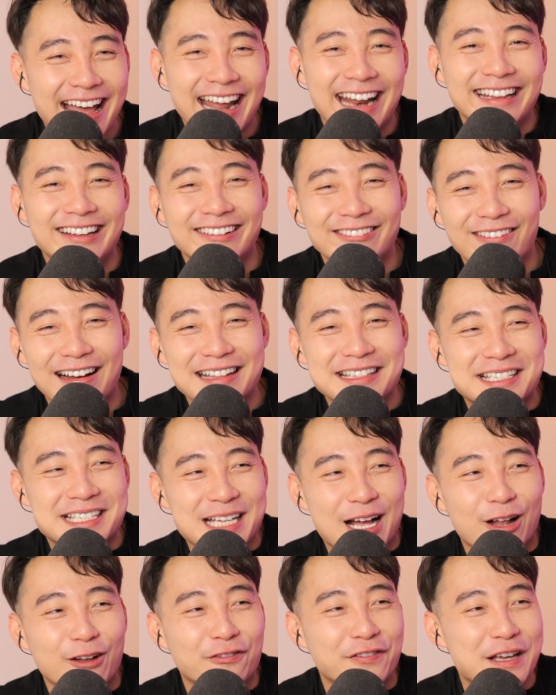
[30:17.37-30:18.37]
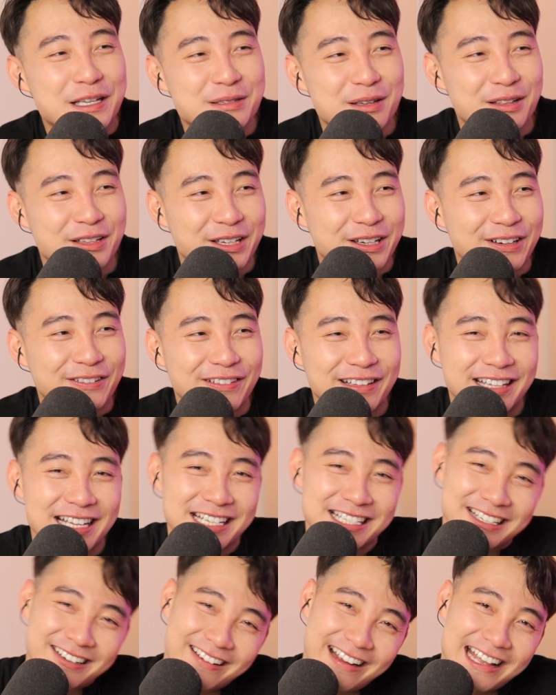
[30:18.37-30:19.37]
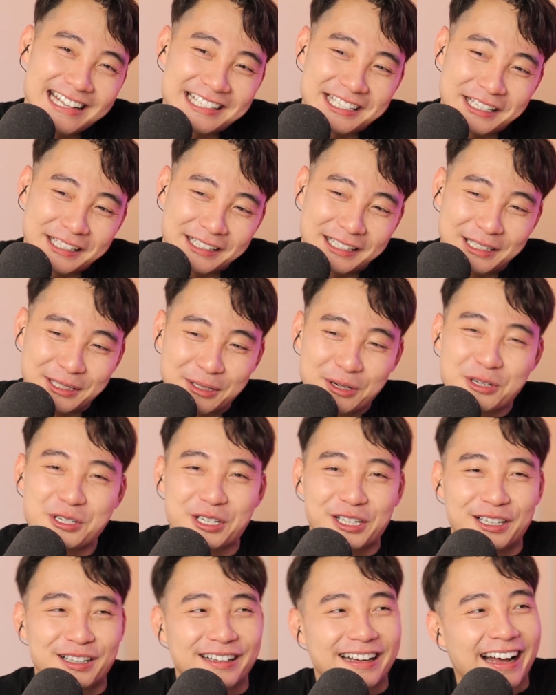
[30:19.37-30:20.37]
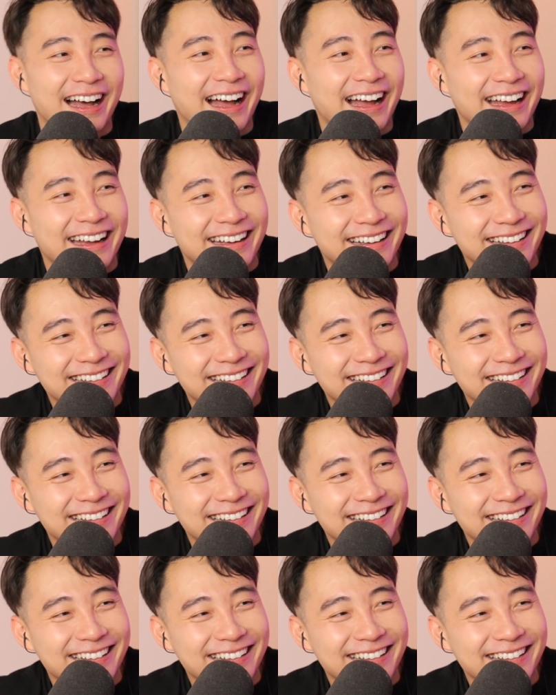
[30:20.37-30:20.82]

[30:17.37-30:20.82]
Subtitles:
And the one selfies with you with this crazy delusional guy.